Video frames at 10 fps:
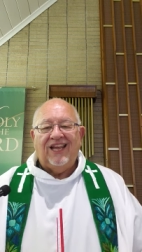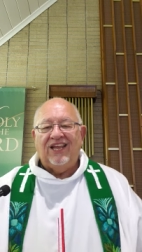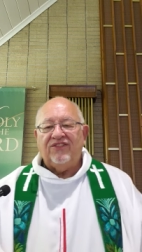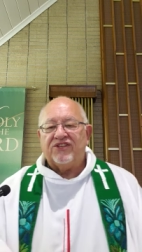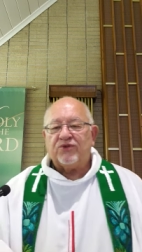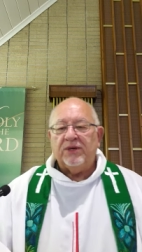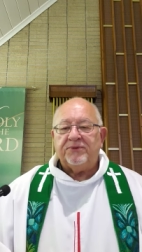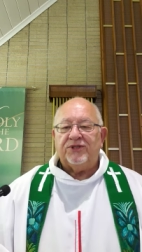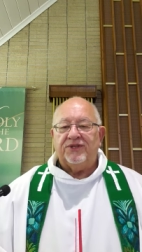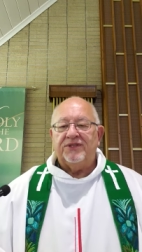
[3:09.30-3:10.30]
In the
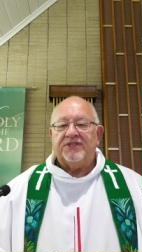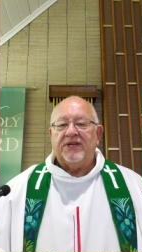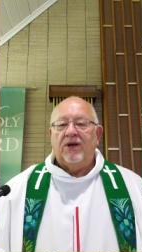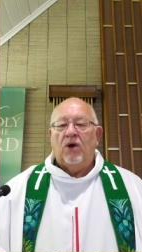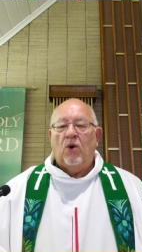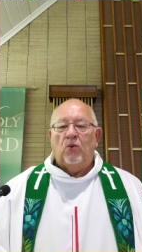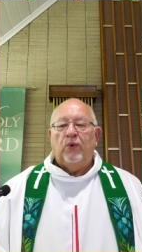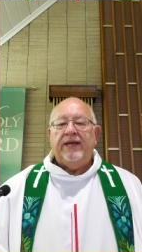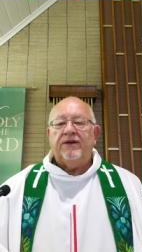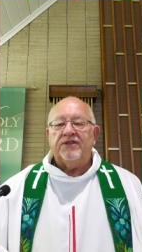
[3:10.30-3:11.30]
Scriptures,
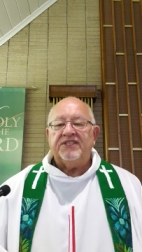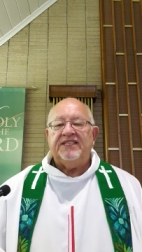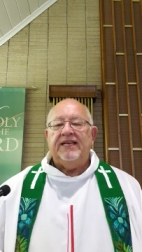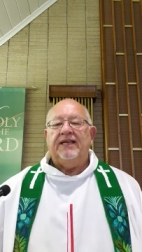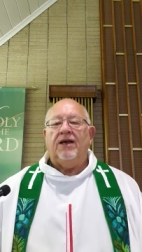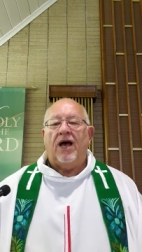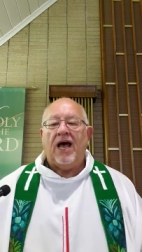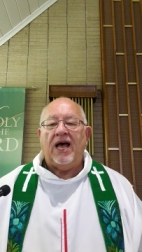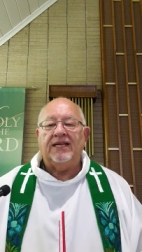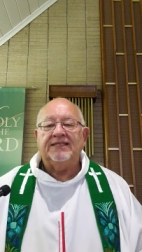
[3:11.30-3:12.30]
Readers see
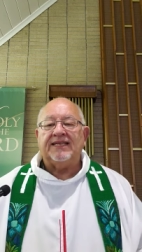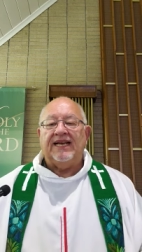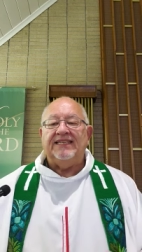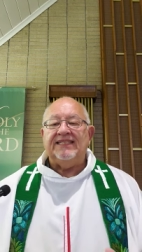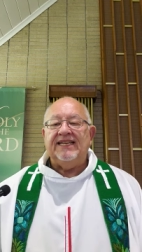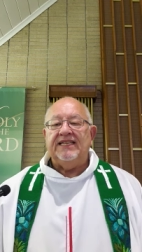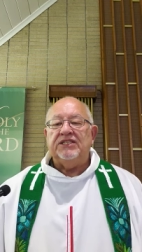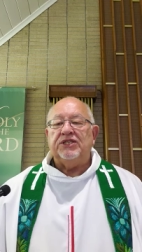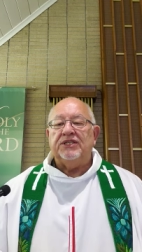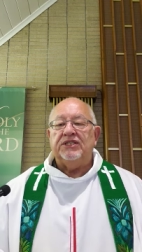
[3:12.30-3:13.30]
God's
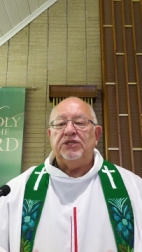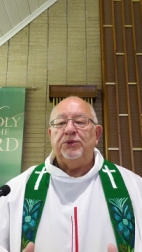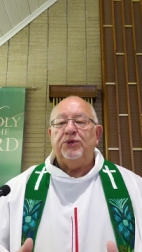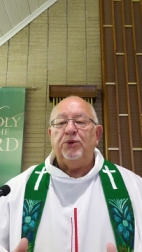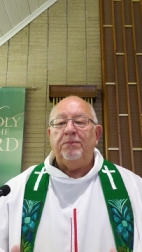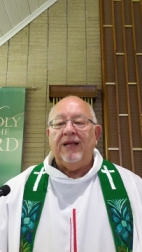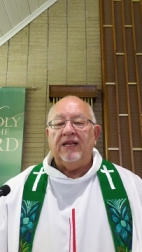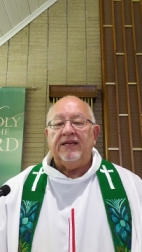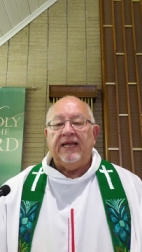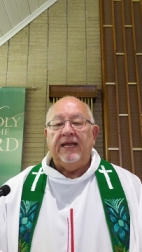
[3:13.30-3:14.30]
attention to
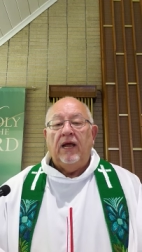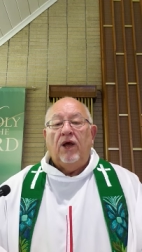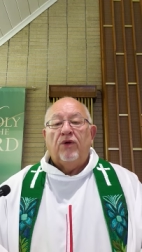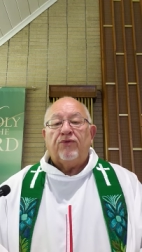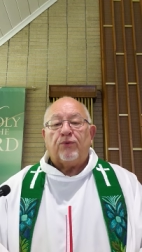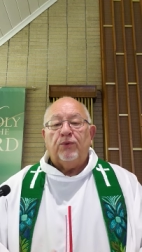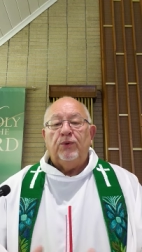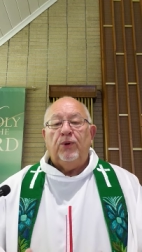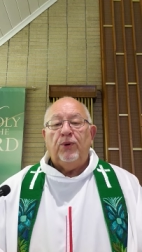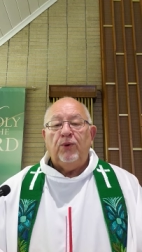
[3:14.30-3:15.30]
humility
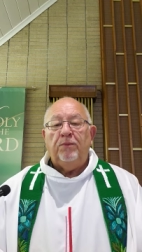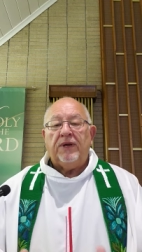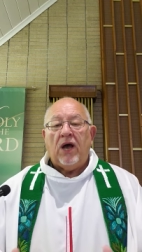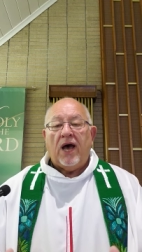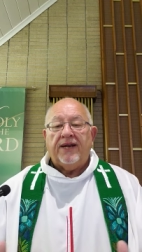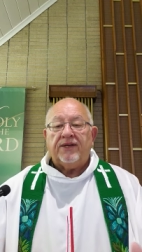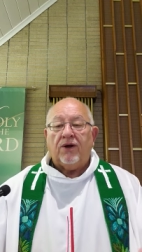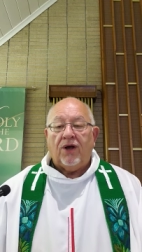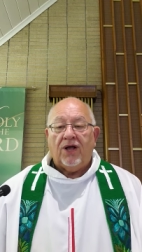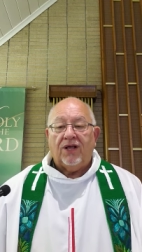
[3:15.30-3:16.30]
through whom God
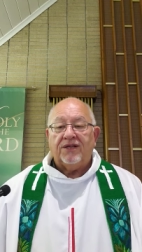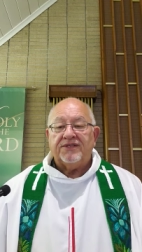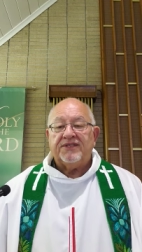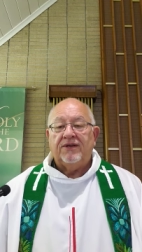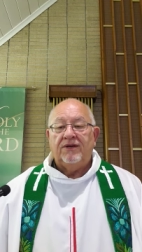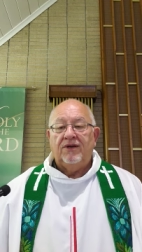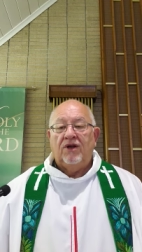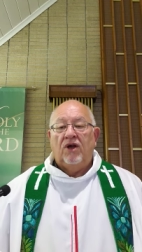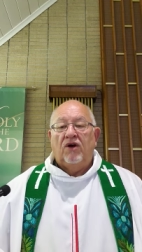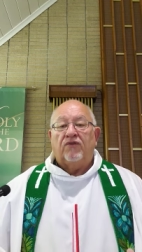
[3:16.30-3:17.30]
calls.
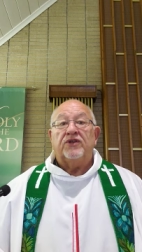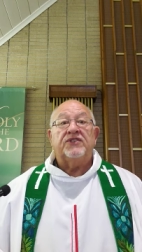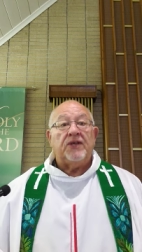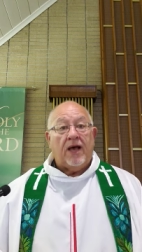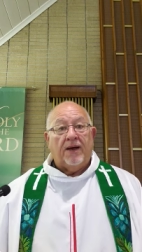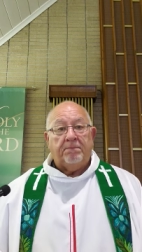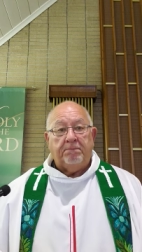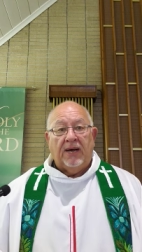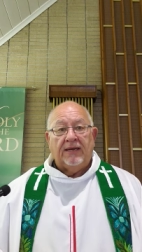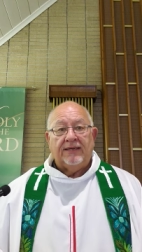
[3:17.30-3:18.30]
For some,